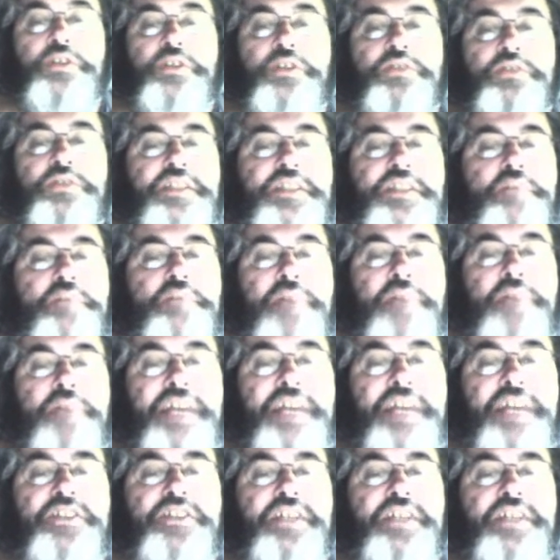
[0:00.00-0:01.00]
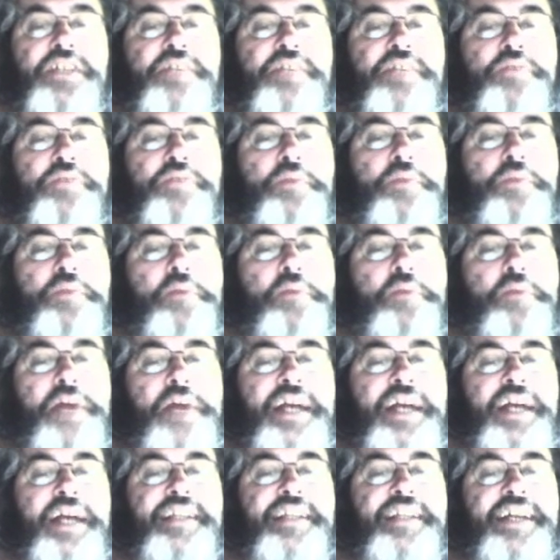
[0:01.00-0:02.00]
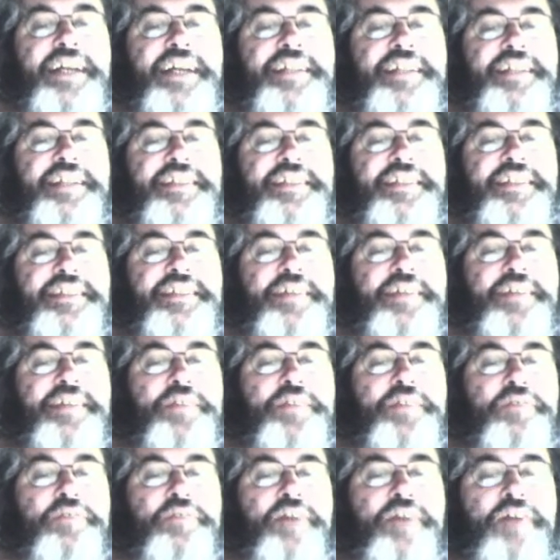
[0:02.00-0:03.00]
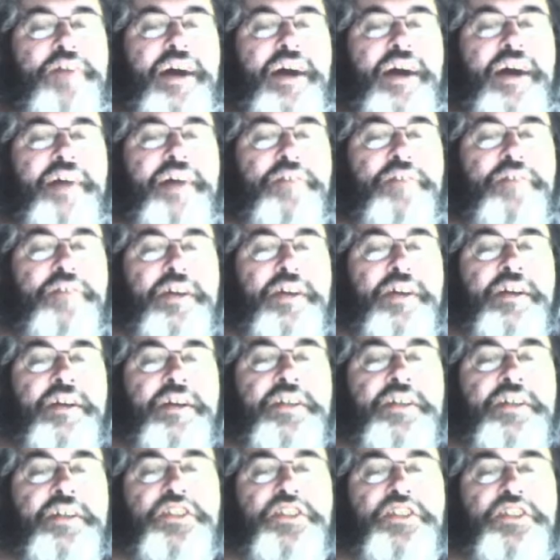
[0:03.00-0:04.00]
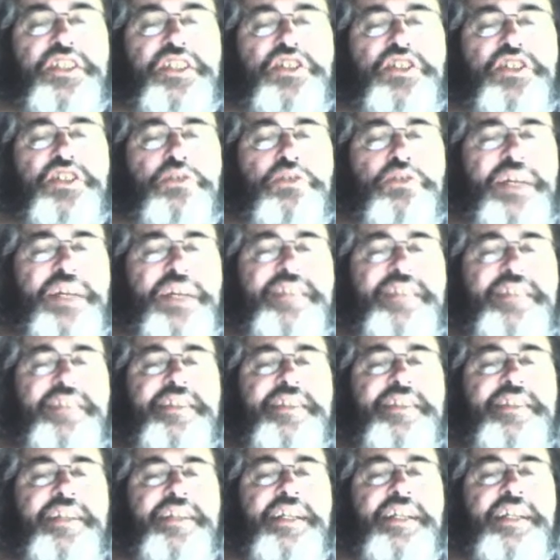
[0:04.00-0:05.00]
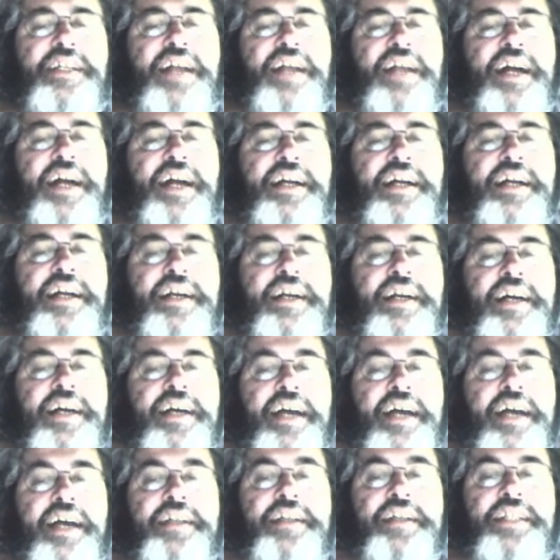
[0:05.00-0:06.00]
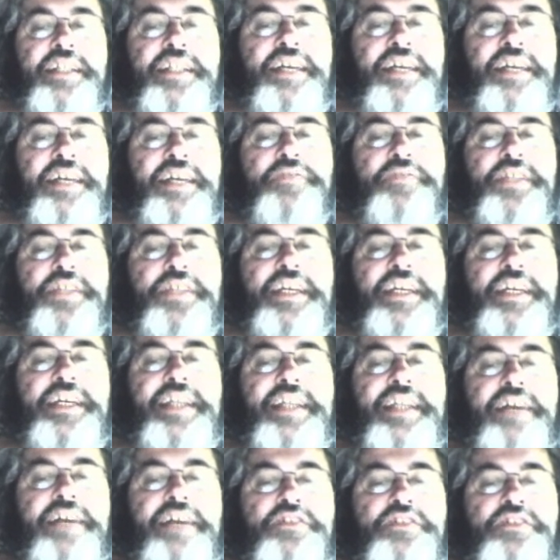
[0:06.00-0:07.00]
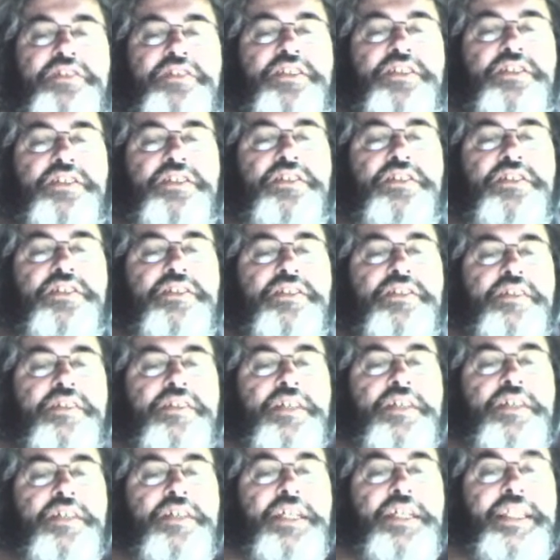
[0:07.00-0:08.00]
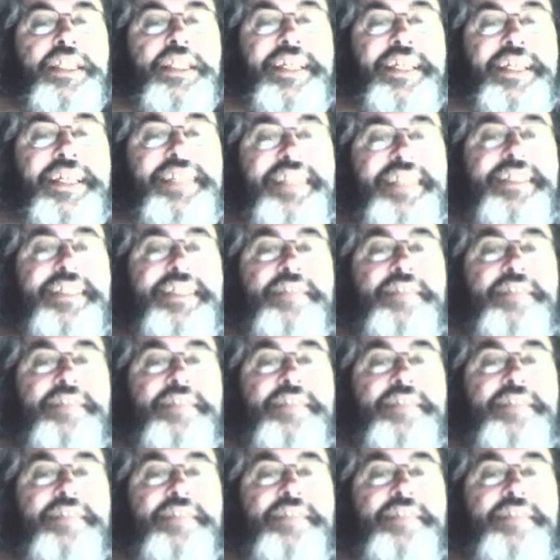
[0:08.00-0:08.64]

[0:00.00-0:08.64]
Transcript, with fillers: was a major hit for me back in 1975. She squints at the clock and gleefully announces, "Listen,